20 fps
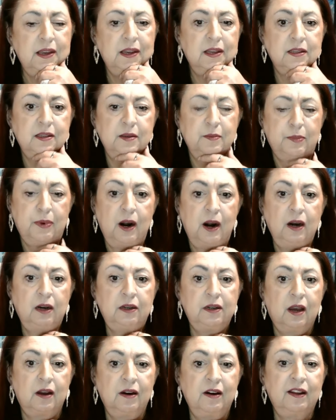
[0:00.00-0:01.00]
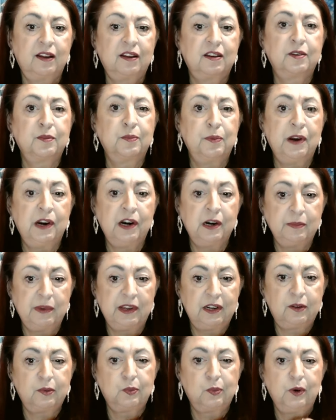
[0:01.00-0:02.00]
is embarked on an
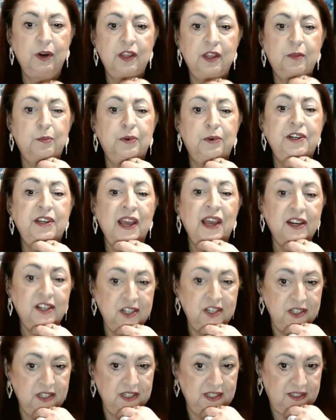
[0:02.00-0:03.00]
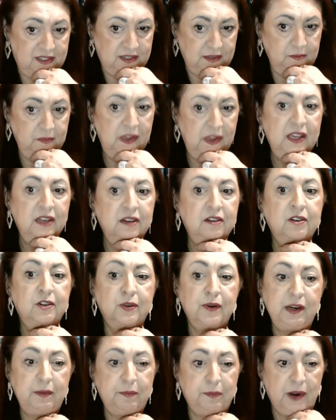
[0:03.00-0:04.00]
experiment with protectionism in
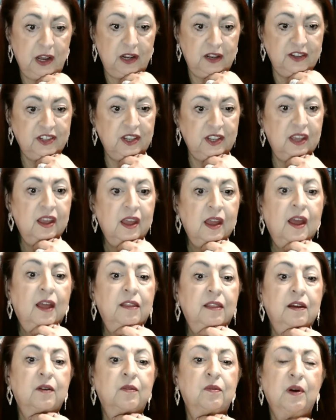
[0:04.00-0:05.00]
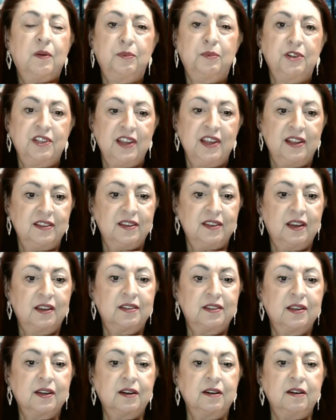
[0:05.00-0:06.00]
trade policy that represents a
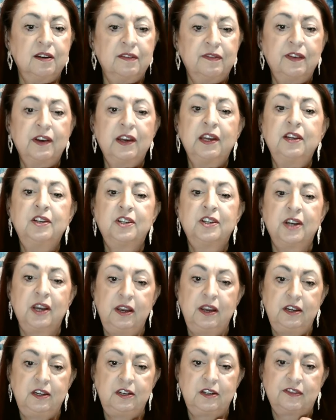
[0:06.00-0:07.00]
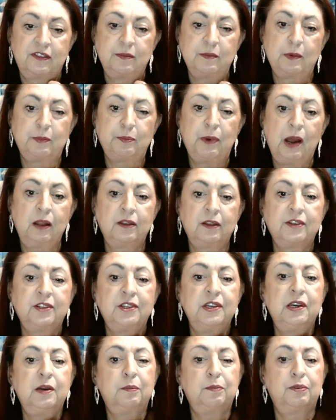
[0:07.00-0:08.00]
significant change from a
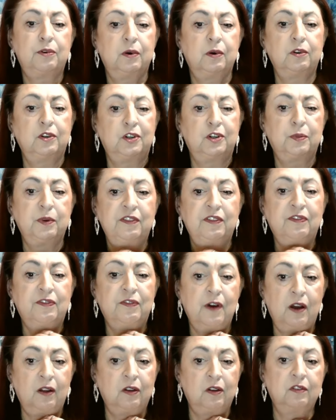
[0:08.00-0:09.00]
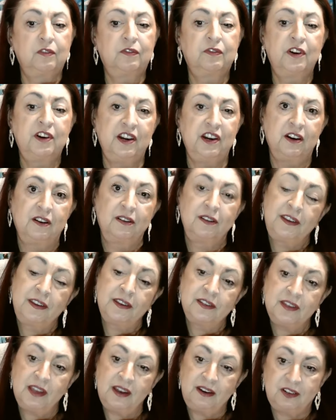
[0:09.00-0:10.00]
policy approach we followed for nearly
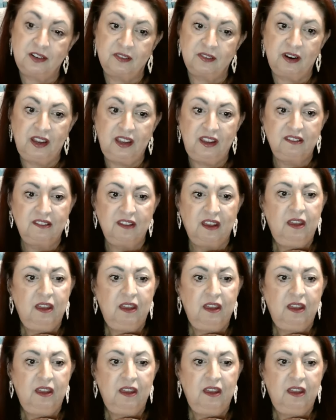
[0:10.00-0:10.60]
a century.